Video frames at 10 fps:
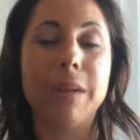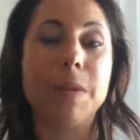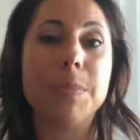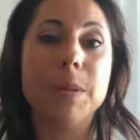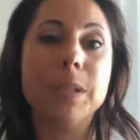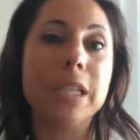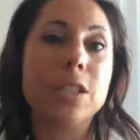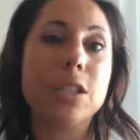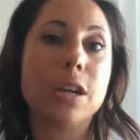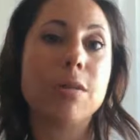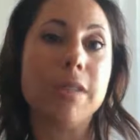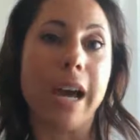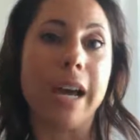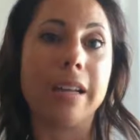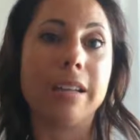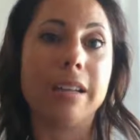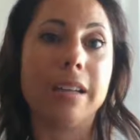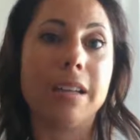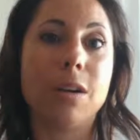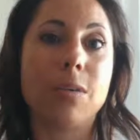And people need to know that.
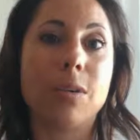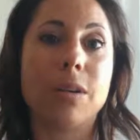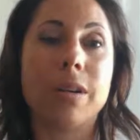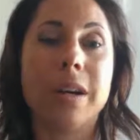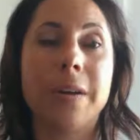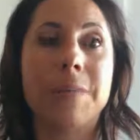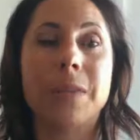You know,